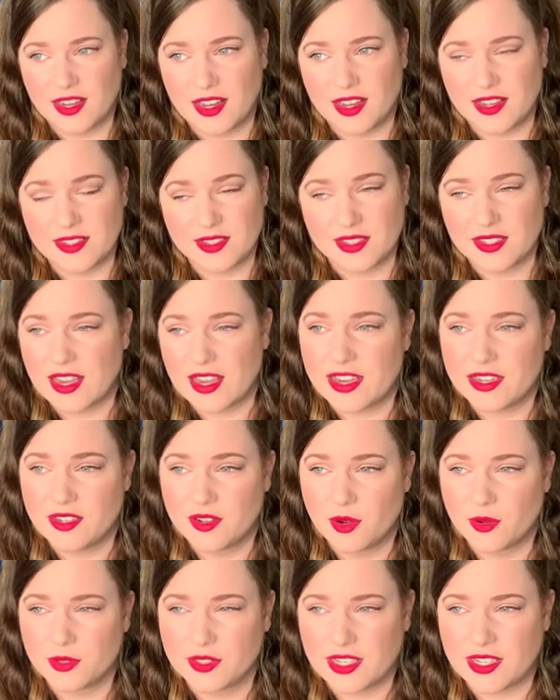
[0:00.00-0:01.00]
I, I
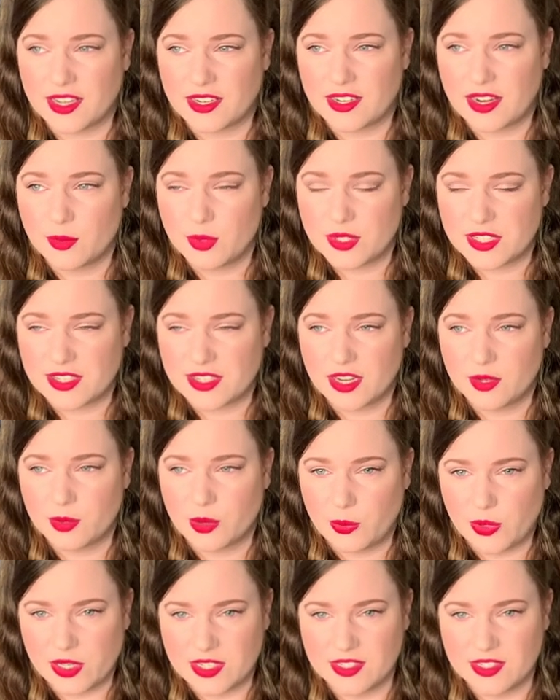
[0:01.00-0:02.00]
know that I was there
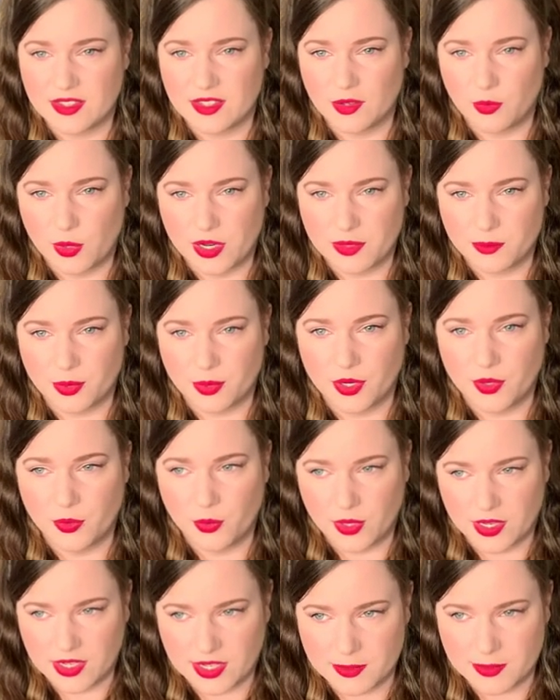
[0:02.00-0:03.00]
when we did the one point
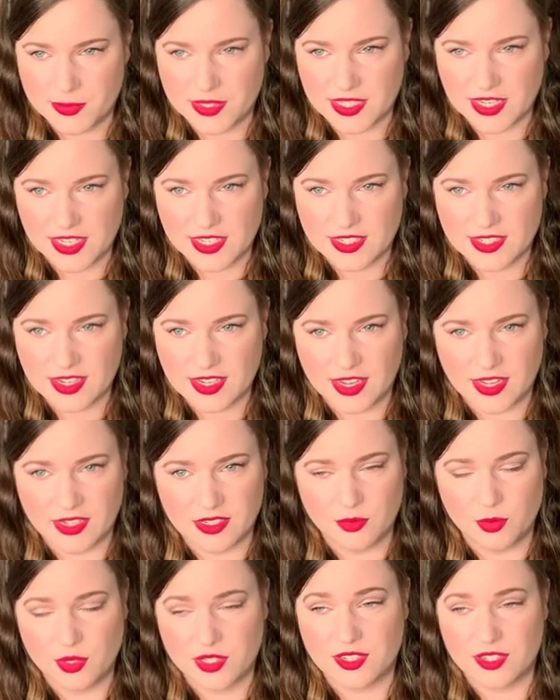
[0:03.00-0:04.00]
one update, and
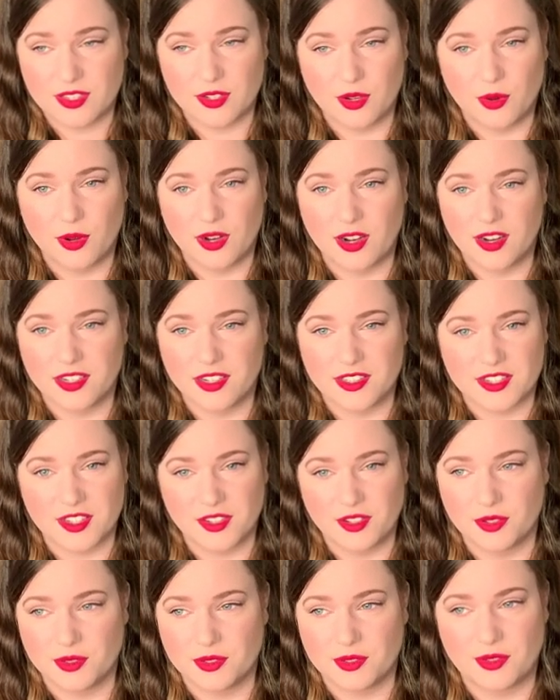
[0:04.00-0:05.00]
it was so hard to
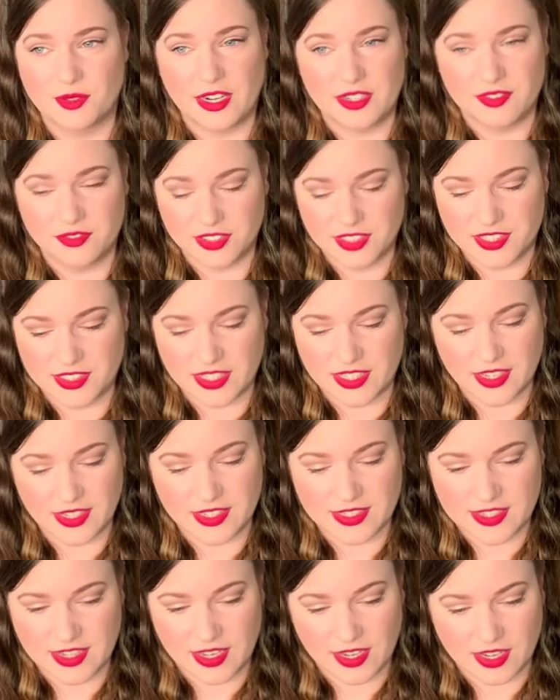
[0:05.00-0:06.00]
go through everything
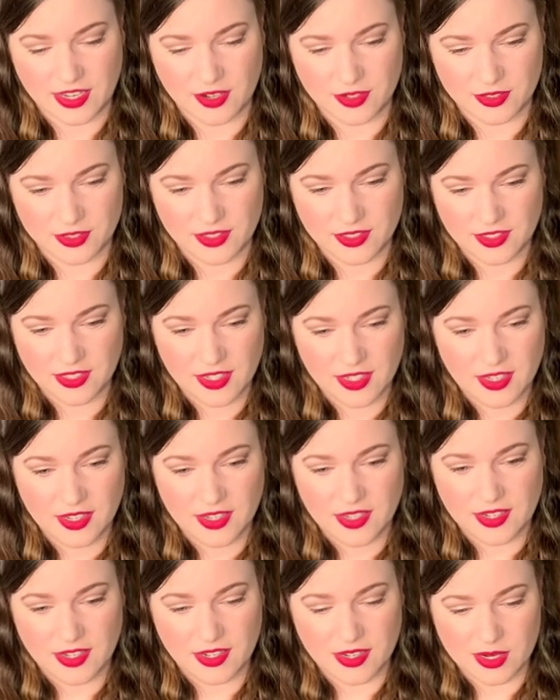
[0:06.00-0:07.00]
and take out
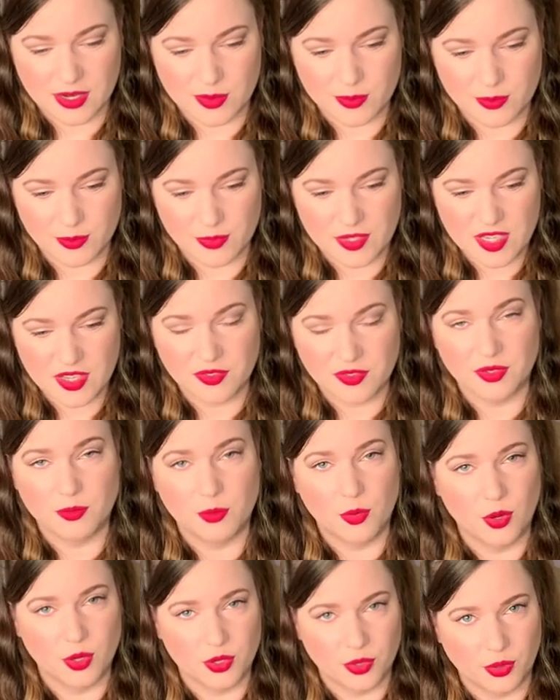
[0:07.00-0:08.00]
Um, even
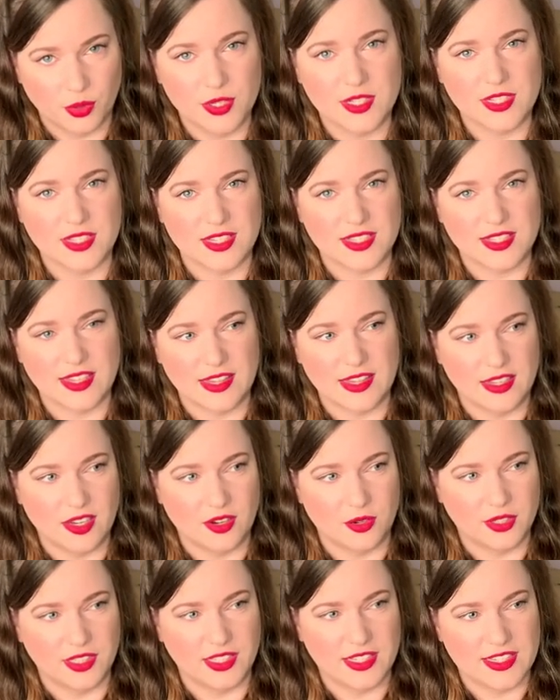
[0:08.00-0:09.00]
more noises than they
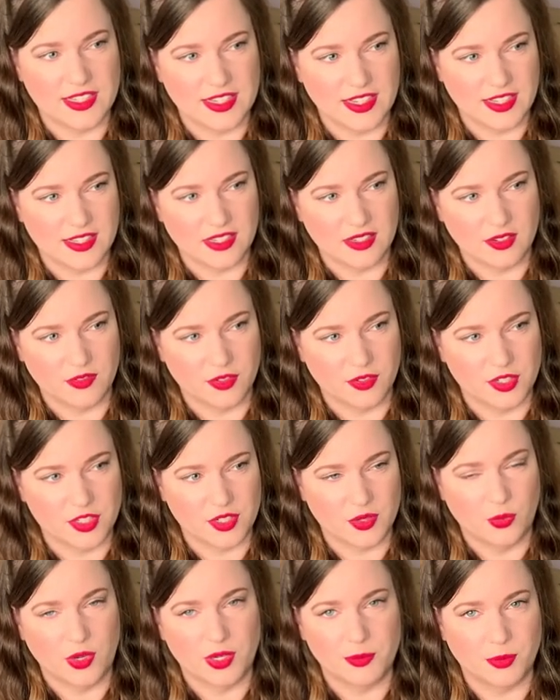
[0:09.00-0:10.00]
already did in
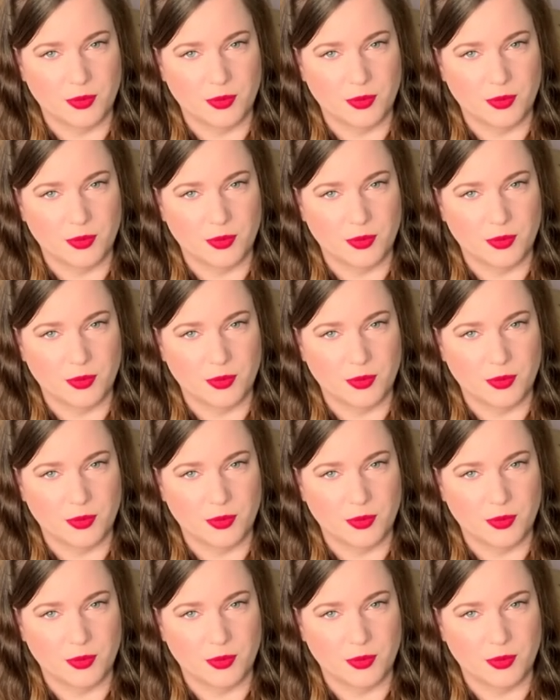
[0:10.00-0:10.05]
version one